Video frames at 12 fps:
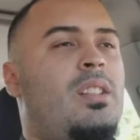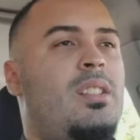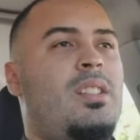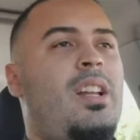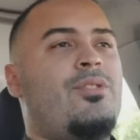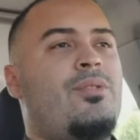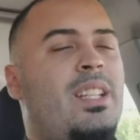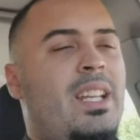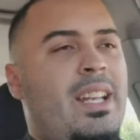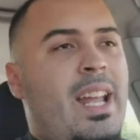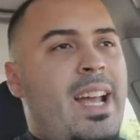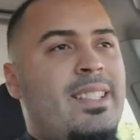not treating
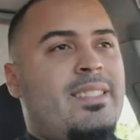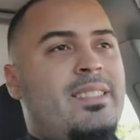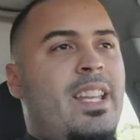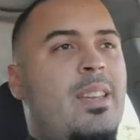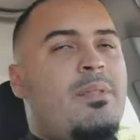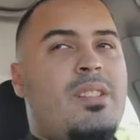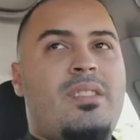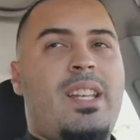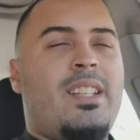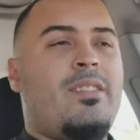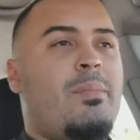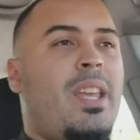it as the damage
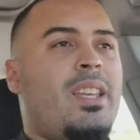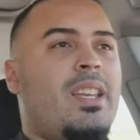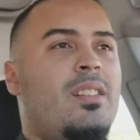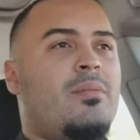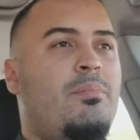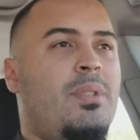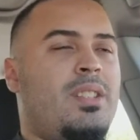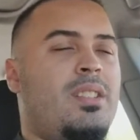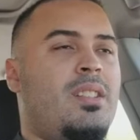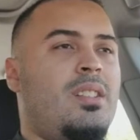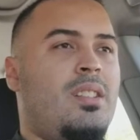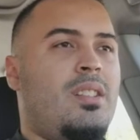that it's making, but
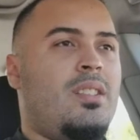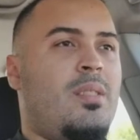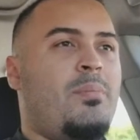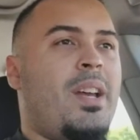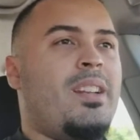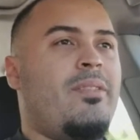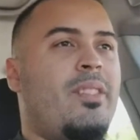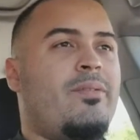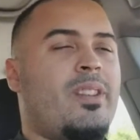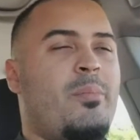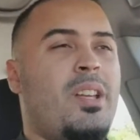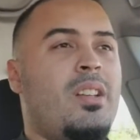the benefit
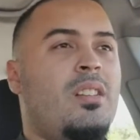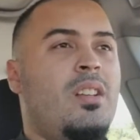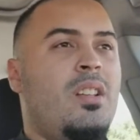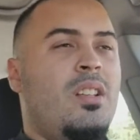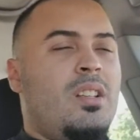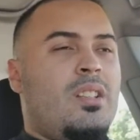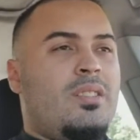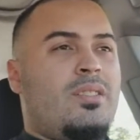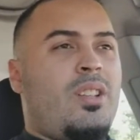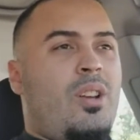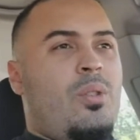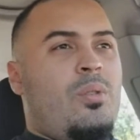from it.
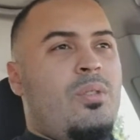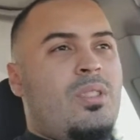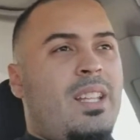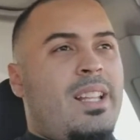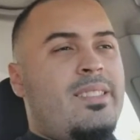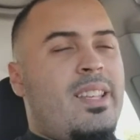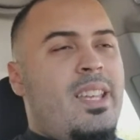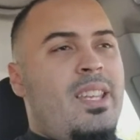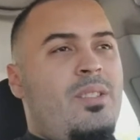So let's say